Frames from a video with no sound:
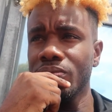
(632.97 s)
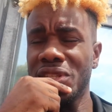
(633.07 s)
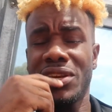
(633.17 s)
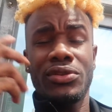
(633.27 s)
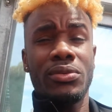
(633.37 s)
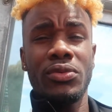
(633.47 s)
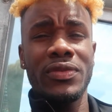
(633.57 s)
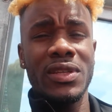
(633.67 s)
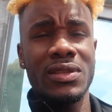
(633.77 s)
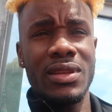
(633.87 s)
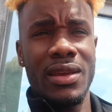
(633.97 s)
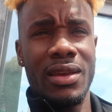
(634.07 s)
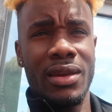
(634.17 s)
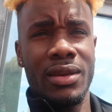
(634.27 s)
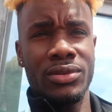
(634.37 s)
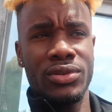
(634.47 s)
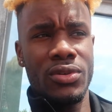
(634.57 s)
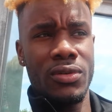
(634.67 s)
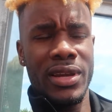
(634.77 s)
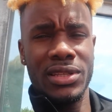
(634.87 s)
be taken to the movies and to
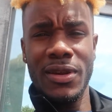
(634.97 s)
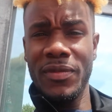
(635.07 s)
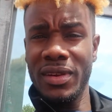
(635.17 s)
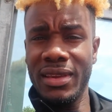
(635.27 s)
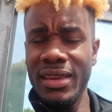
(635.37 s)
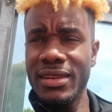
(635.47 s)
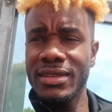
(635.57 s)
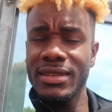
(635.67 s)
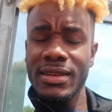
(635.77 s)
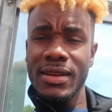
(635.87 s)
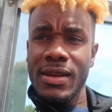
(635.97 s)
go get something to eat.